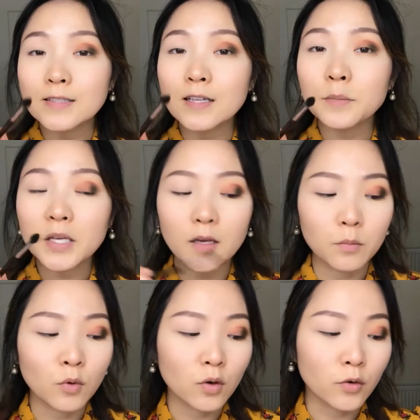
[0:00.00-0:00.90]
Let me
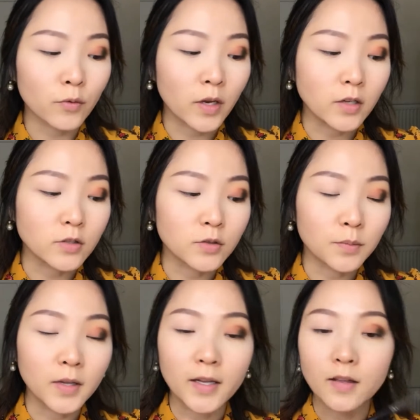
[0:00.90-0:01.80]
get more green to
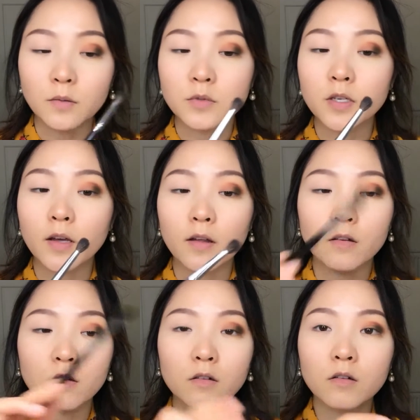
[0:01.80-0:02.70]
blend them together.